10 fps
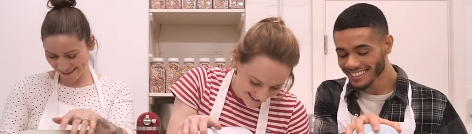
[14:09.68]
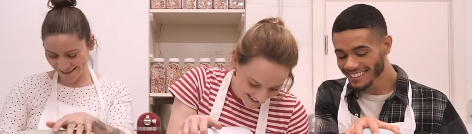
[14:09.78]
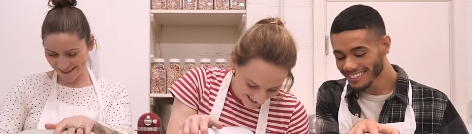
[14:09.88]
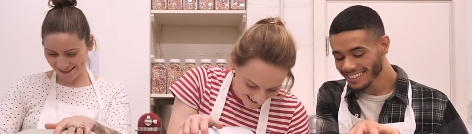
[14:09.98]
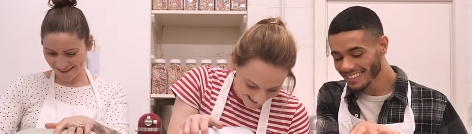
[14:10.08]

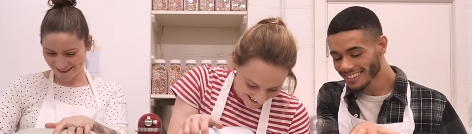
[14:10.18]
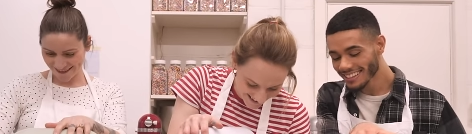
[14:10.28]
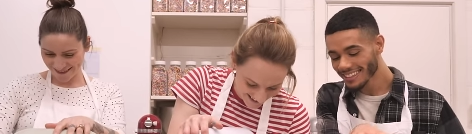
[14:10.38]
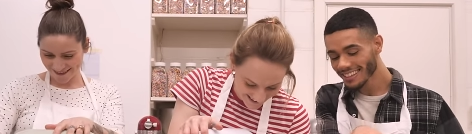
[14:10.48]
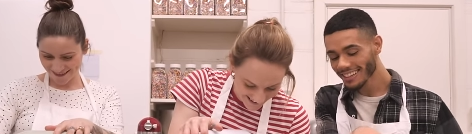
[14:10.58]

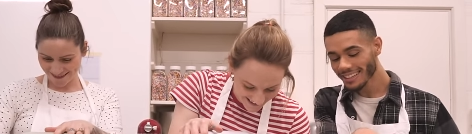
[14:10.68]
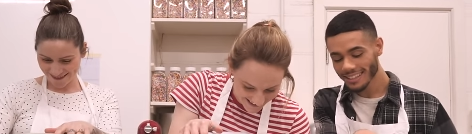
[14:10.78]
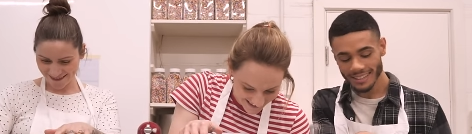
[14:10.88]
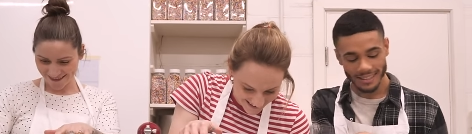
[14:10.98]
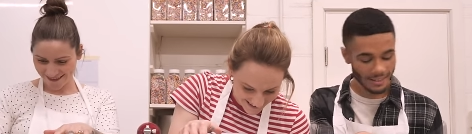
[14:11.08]

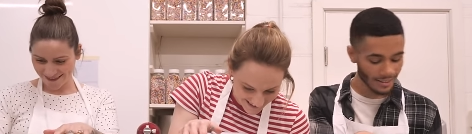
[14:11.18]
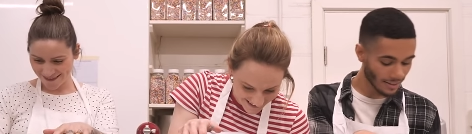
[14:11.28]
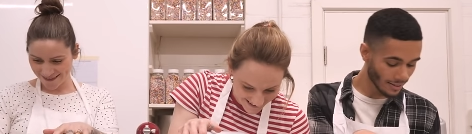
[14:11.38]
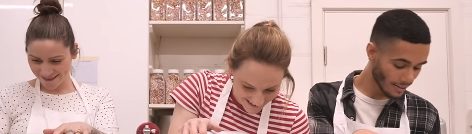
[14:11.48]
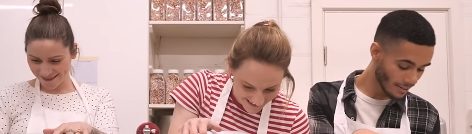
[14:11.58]

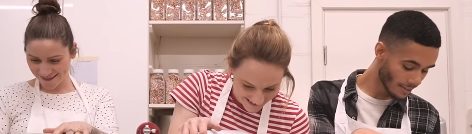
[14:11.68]
Nothing is said.